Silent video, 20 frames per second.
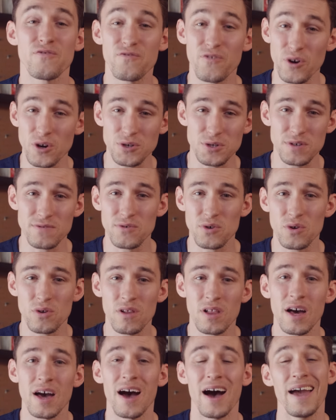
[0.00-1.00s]
First of
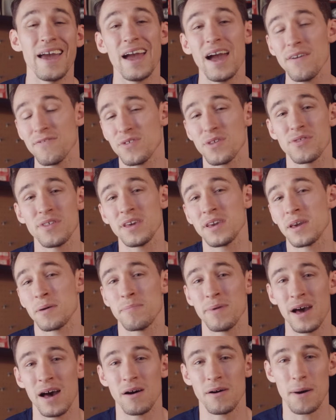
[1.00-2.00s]
all, I have to think
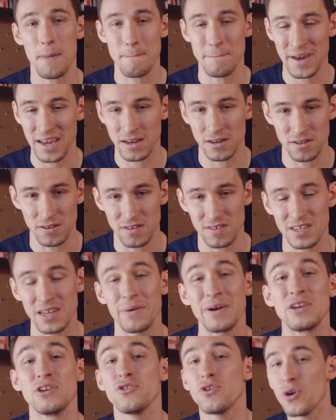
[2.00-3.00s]
about maintenance.
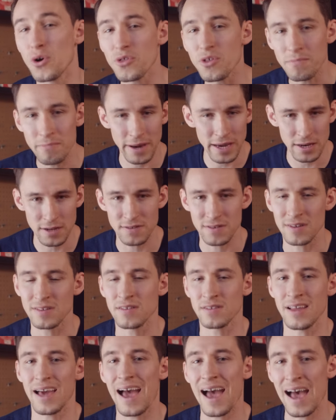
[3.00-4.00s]
Now, I know the maintenance
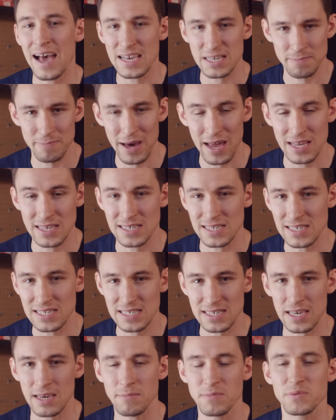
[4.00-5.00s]
isn't as bad as it
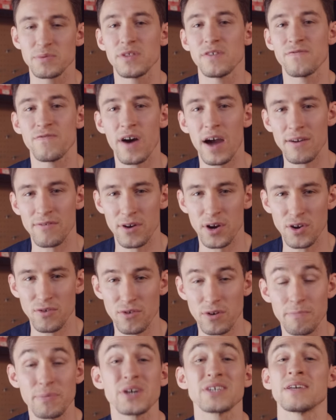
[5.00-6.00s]
seems with the
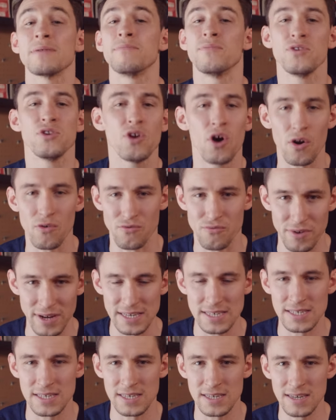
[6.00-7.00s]
500 because I'm not
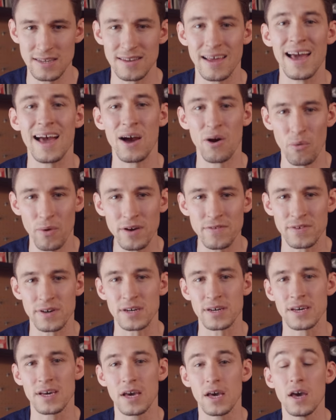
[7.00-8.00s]
racing it.
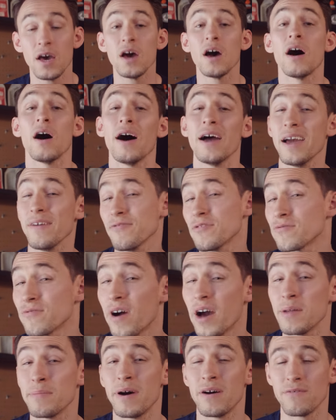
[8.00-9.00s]
However, I have to
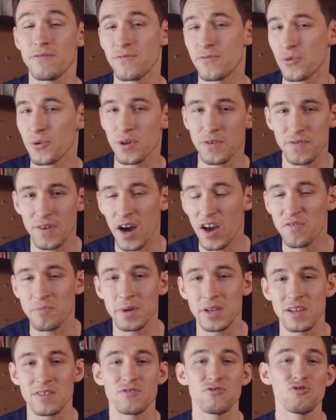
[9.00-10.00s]
ride about 45
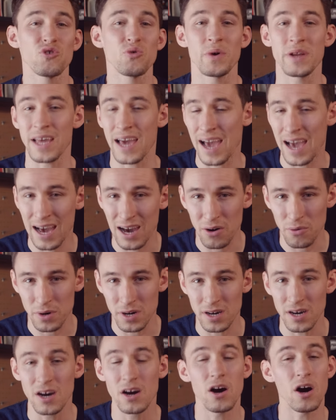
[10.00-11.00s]
minutes to an
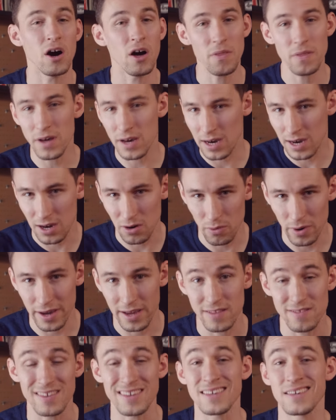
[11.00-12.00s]
hour on the
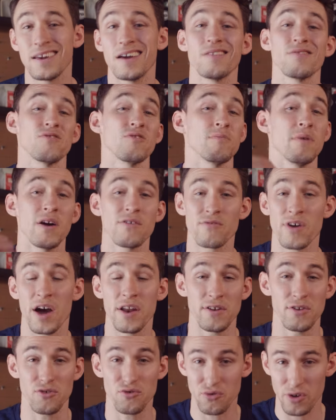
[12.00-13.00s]
highway to get to my
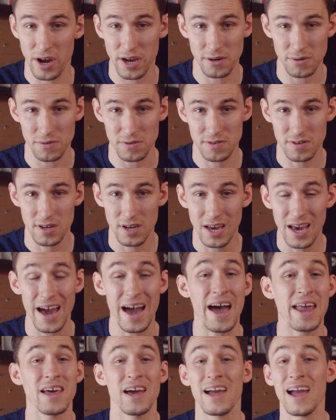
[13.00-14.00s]
riding trails.
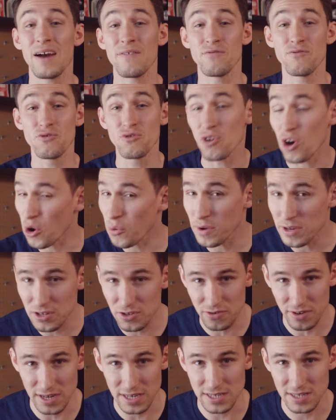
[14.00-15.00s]
And I have no
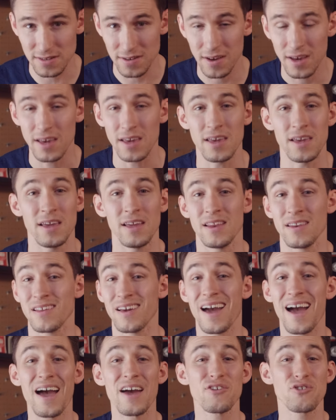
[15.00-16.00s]
interest in
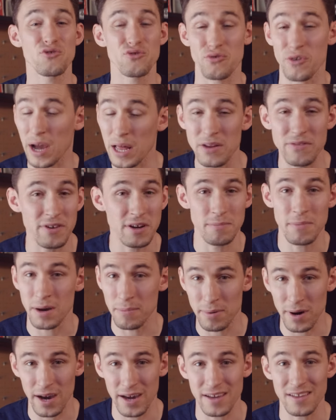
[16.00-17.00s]
trailering my
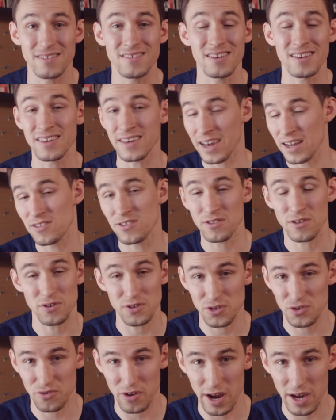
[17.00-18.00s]
bike to get to
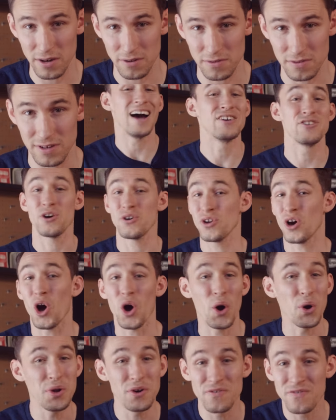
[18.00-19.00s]
those trails. I don't
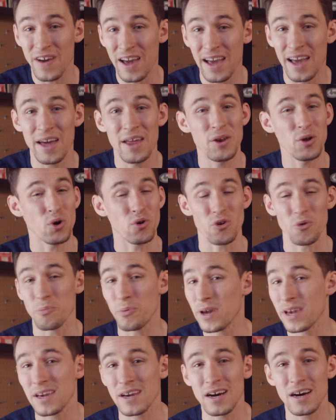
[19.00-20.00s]
own a van or a
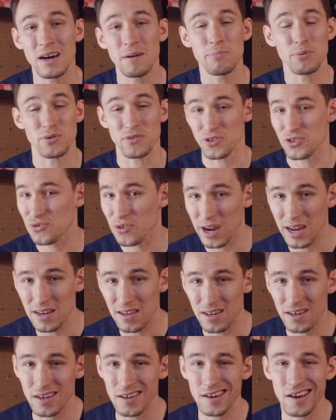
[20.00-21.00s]
pickup or a
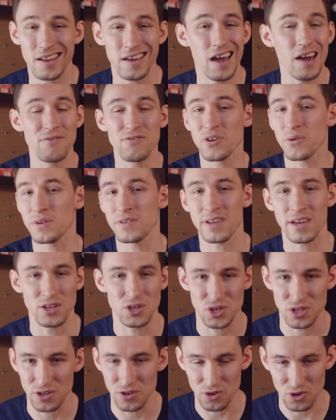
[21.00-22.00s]
trailer, and I have no
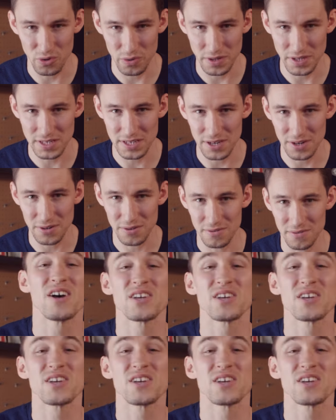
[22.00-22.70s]
intention in doing so.